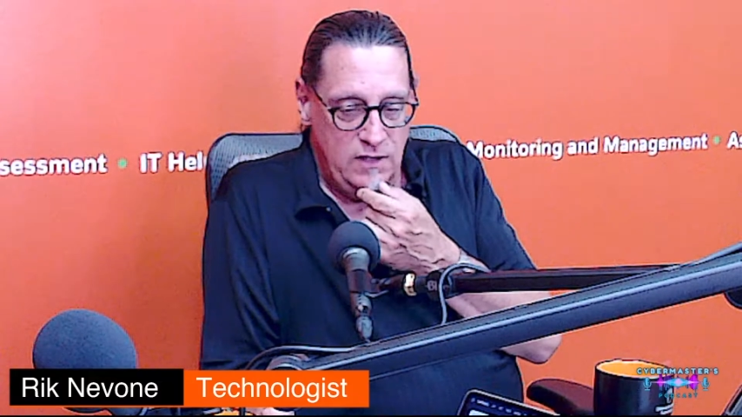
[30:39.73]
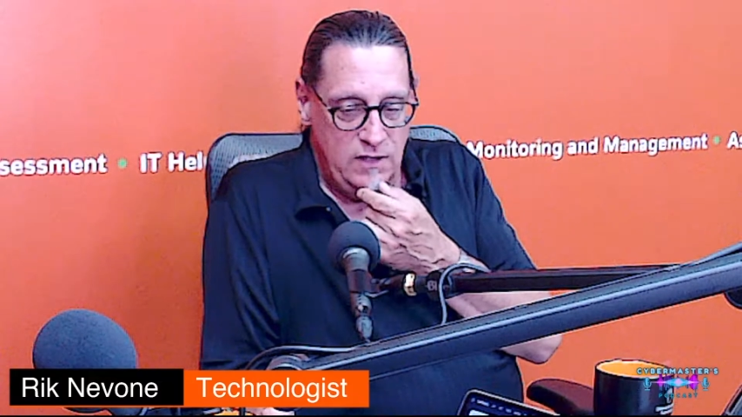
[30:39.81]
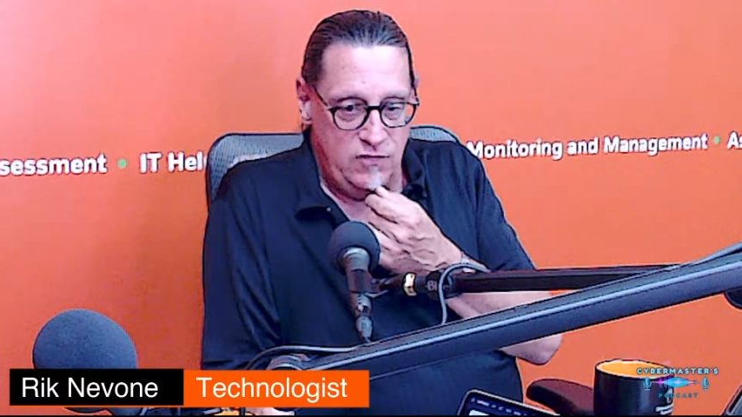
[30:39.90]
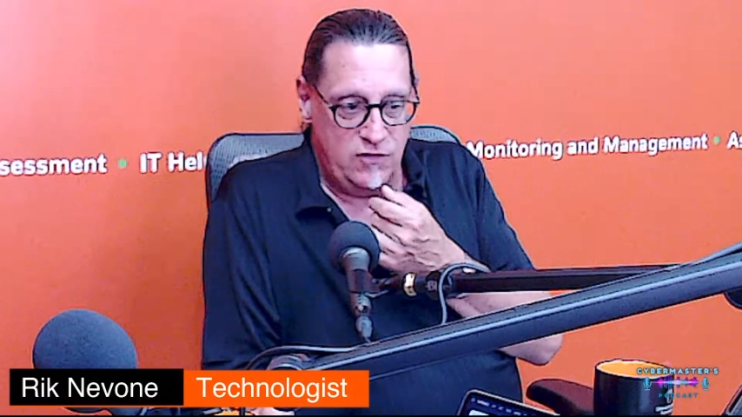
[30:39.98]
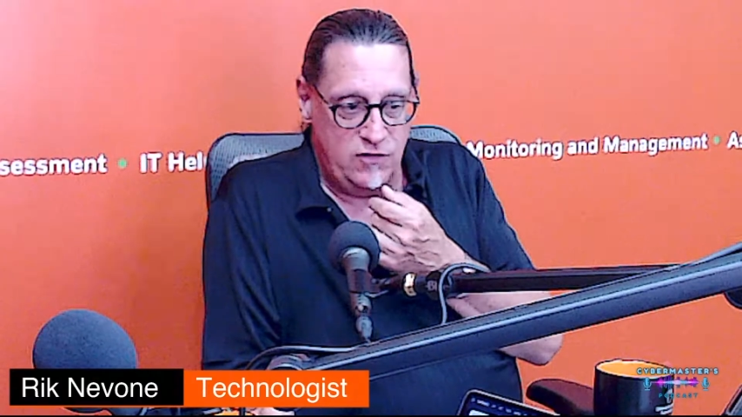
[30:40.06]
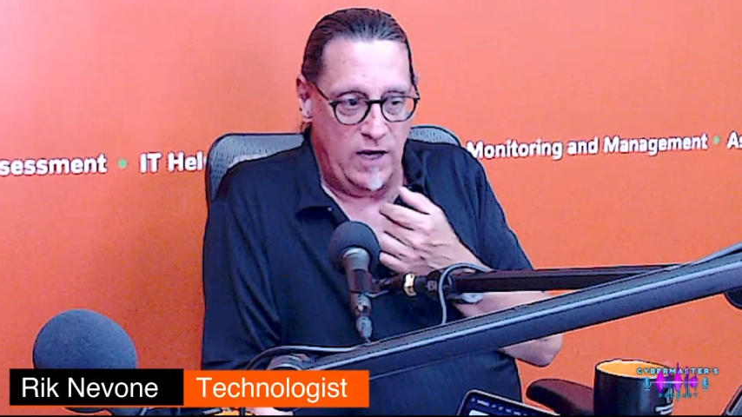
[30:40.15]

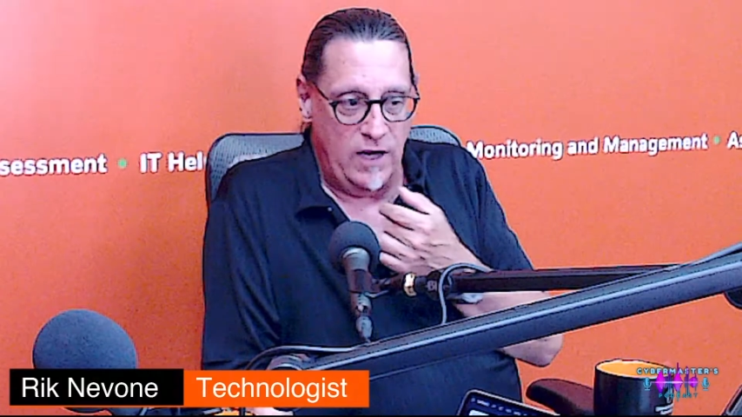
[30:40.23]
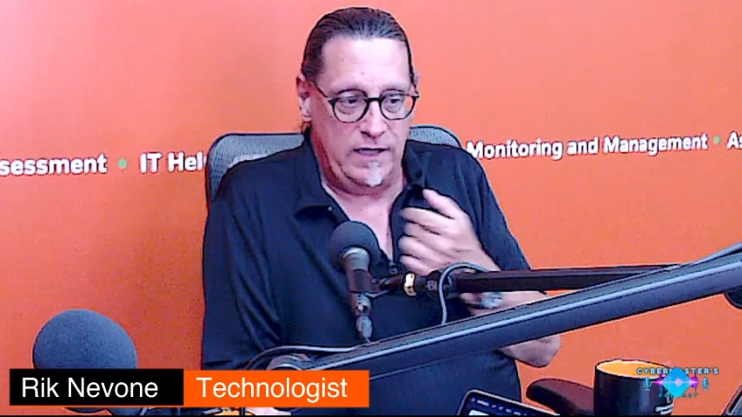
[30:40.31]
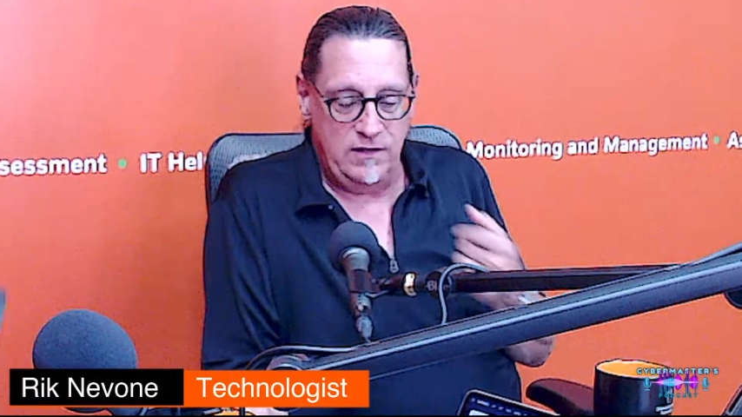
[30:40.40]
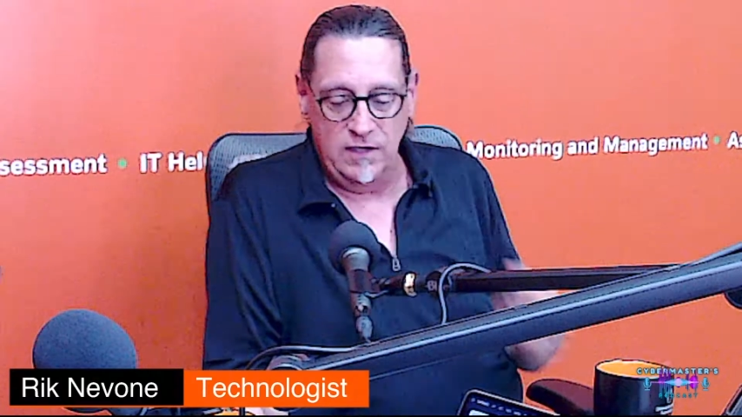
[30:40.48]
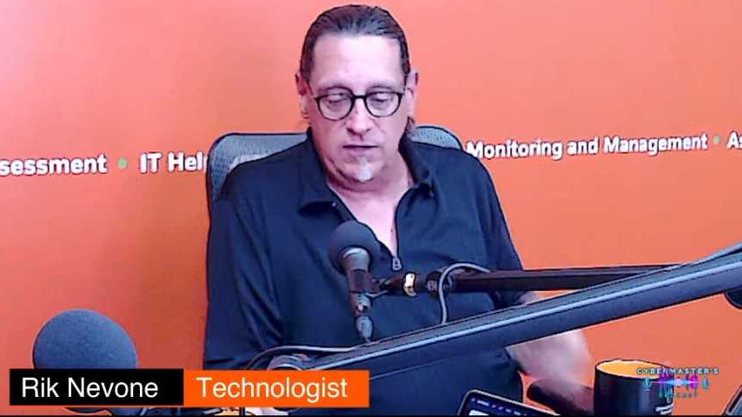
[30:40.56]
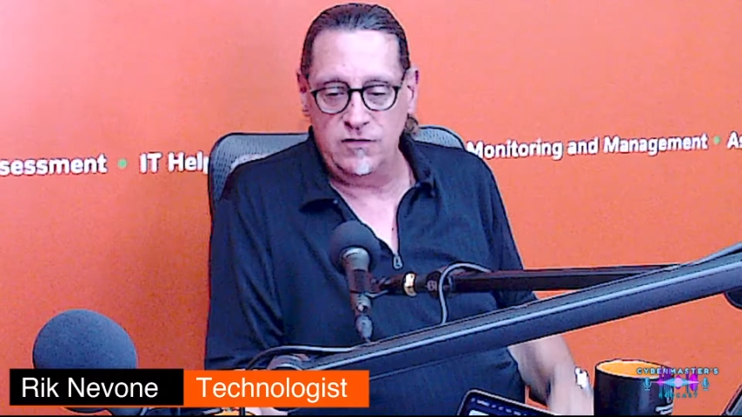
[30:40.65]

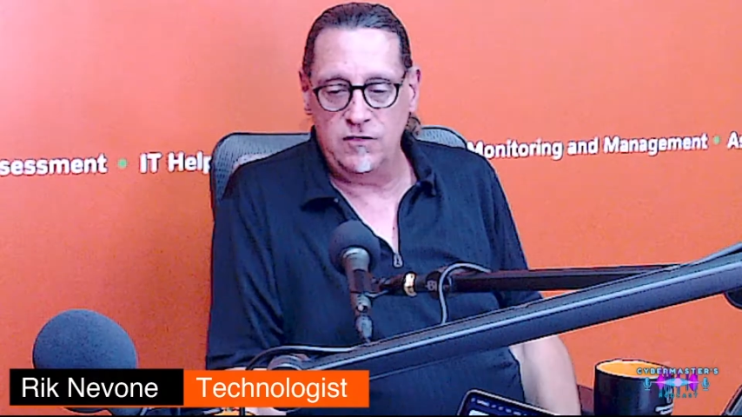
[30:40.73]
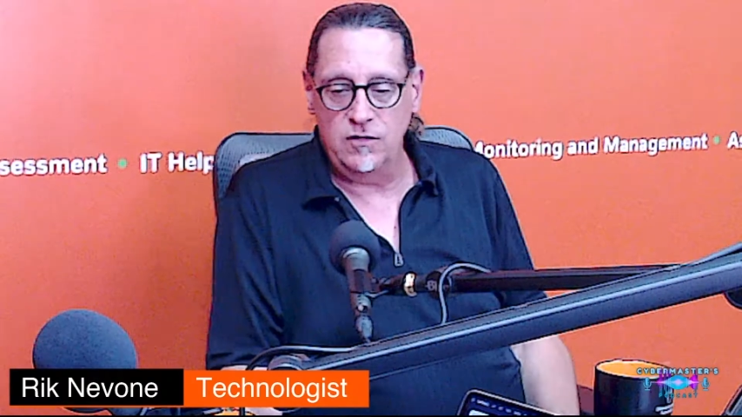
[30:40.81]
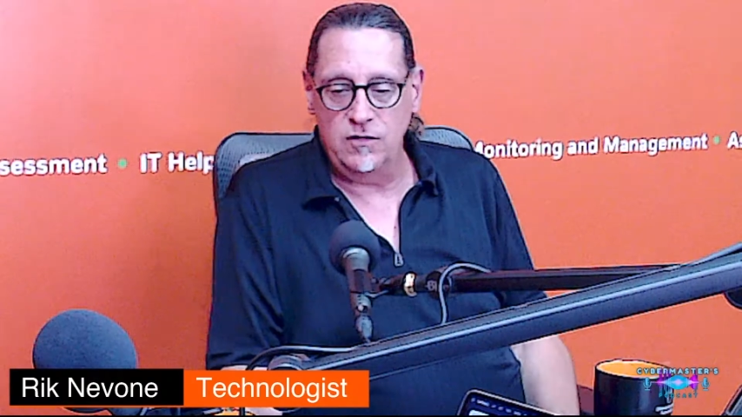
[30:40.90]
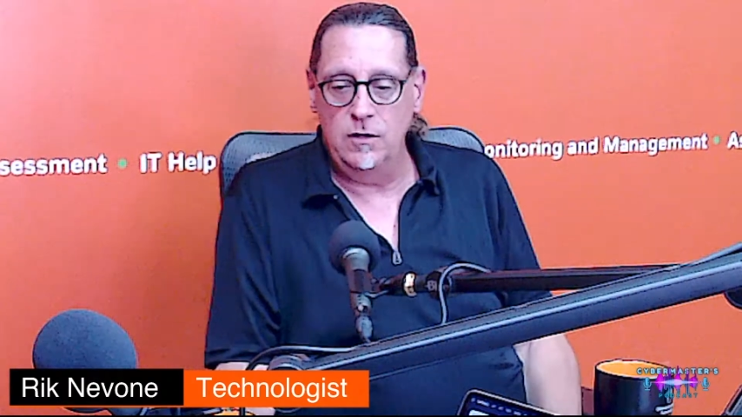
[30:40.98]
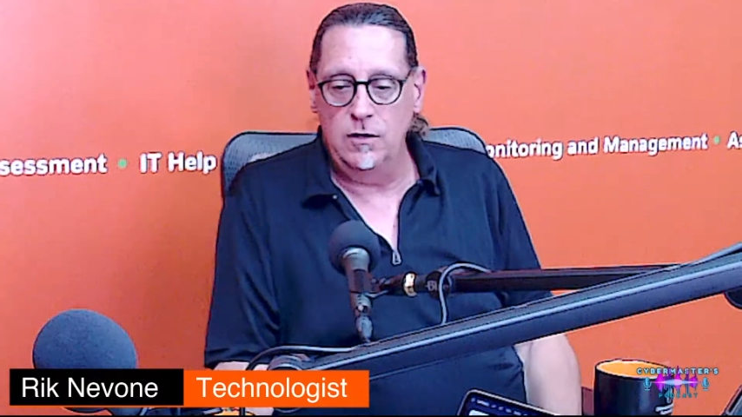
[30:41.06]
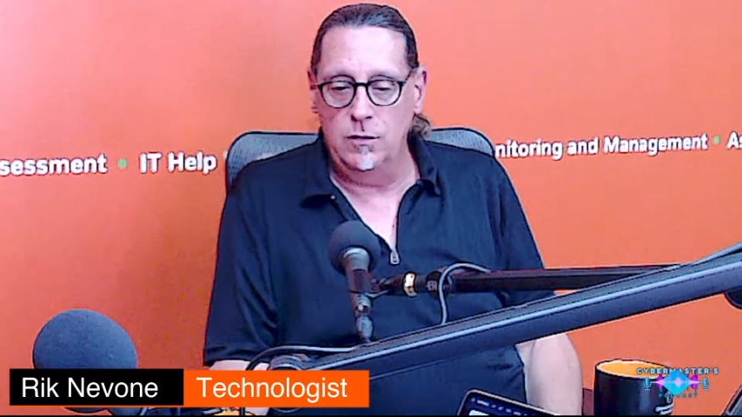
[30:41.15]
scientists
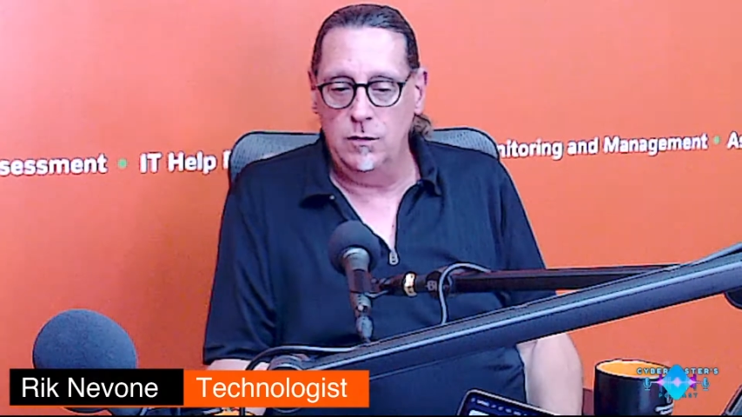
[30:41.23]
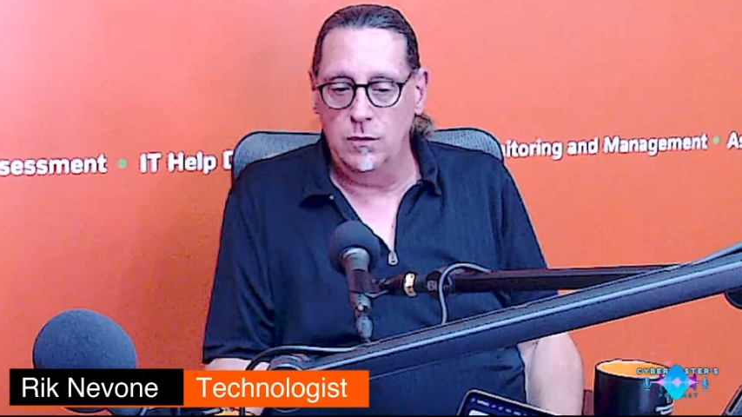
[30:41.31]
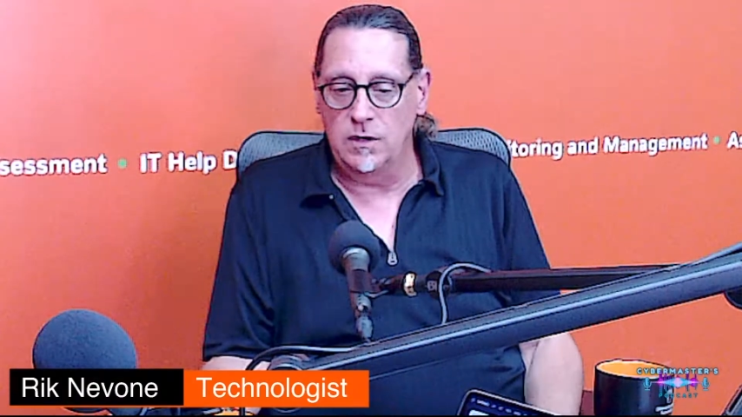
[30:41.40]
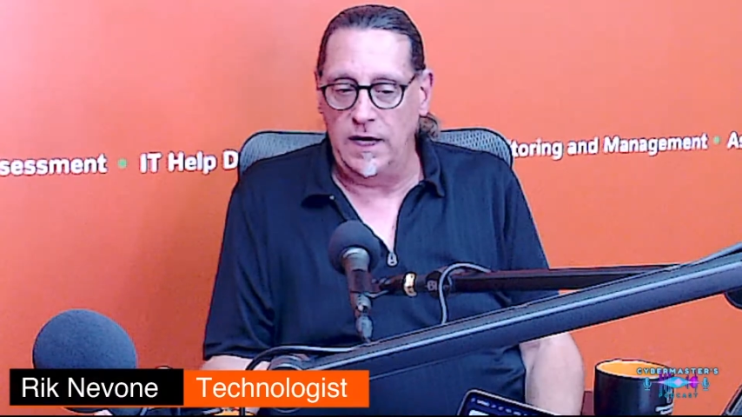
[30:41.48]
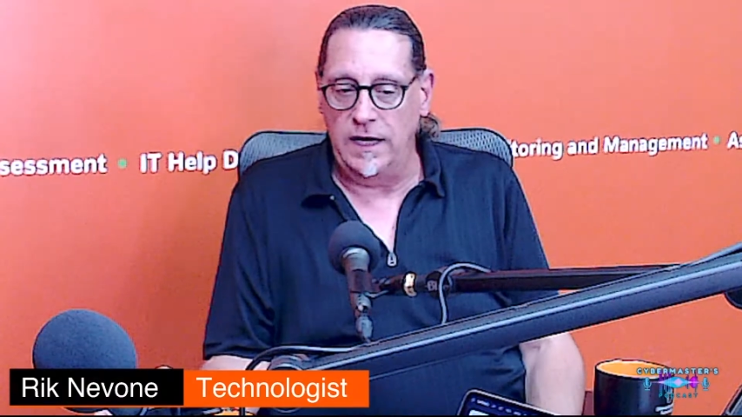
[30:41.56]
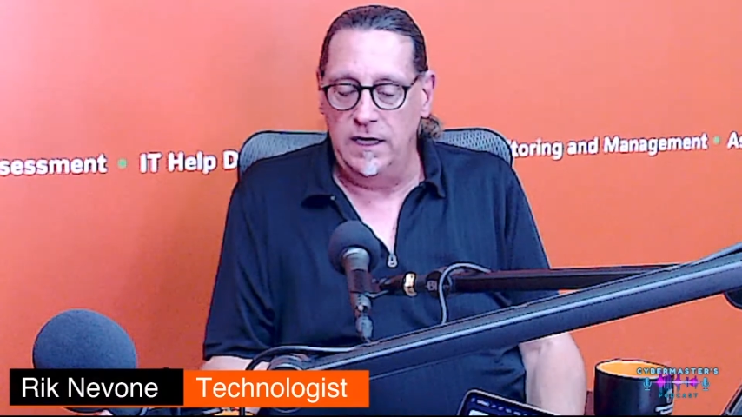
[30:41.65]
who
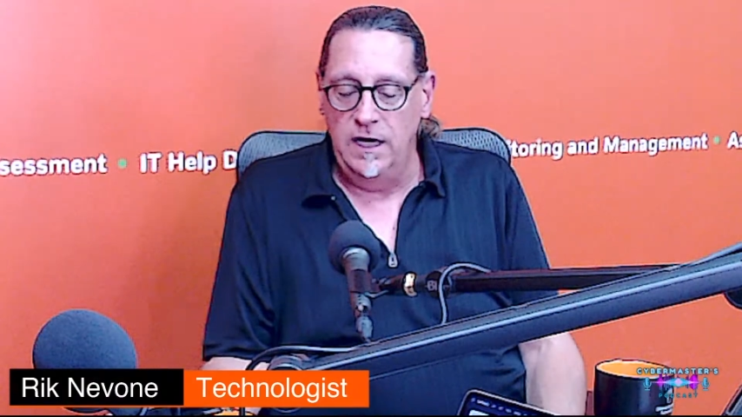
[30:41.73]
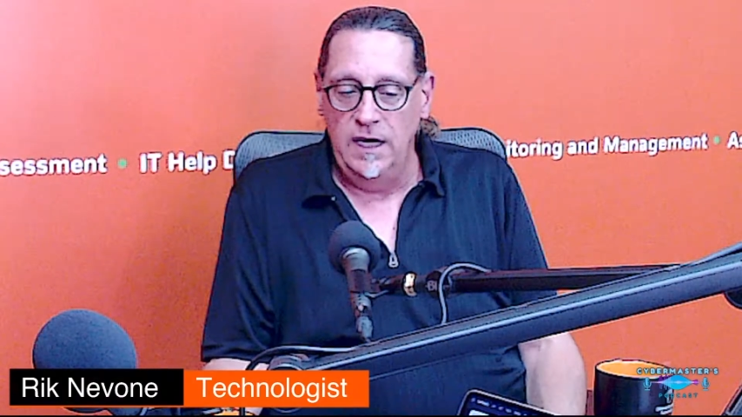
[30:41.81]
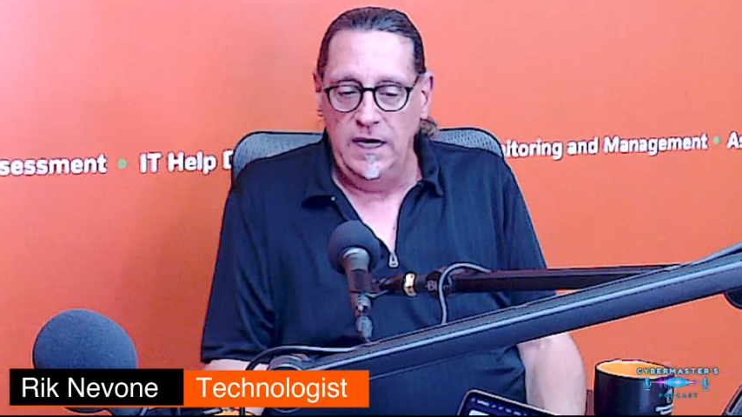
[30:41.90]
like